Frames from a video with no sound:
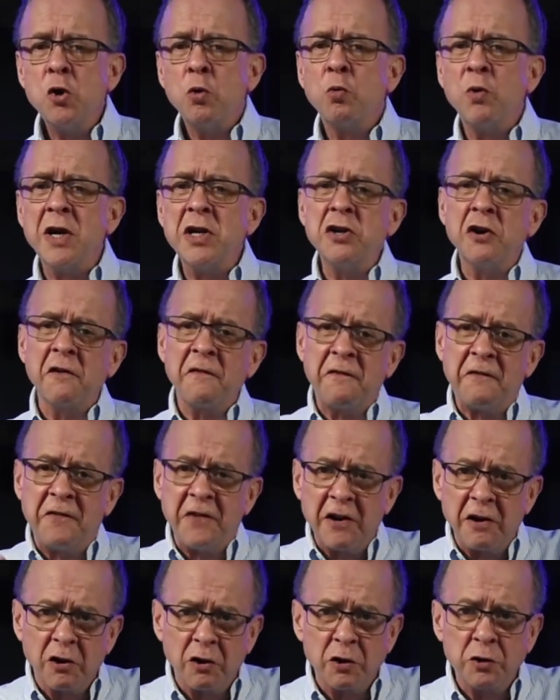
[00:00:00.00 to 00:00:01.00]
when you're
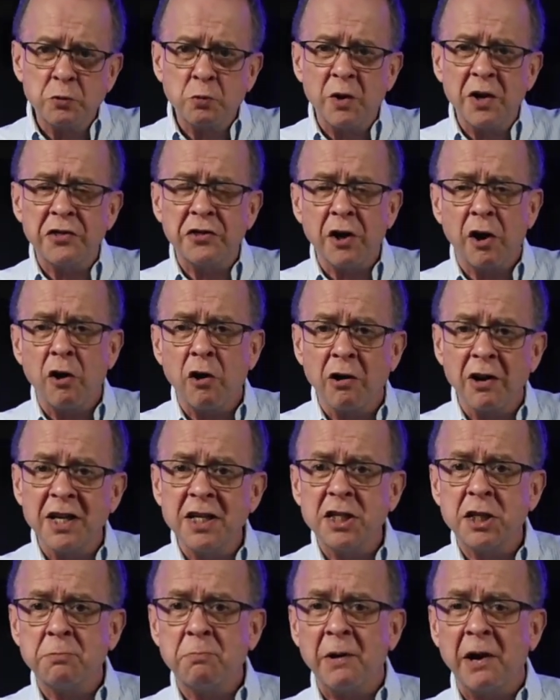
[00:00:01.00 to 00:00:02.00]
filled with the
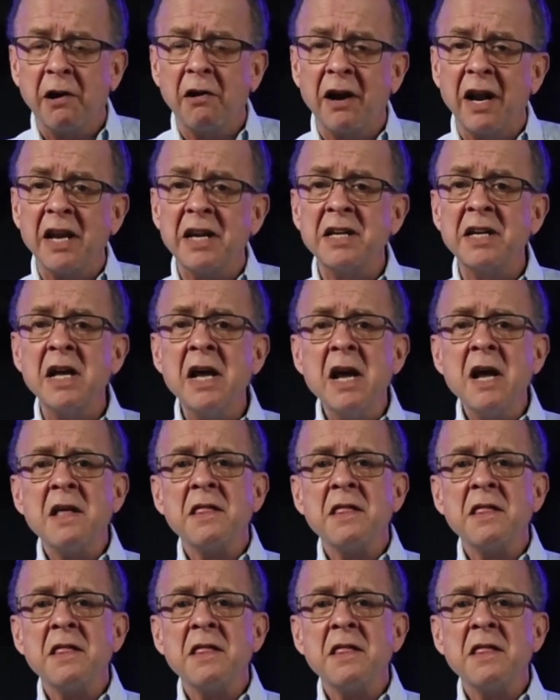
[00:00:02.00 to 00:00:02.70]
Holy Spirit.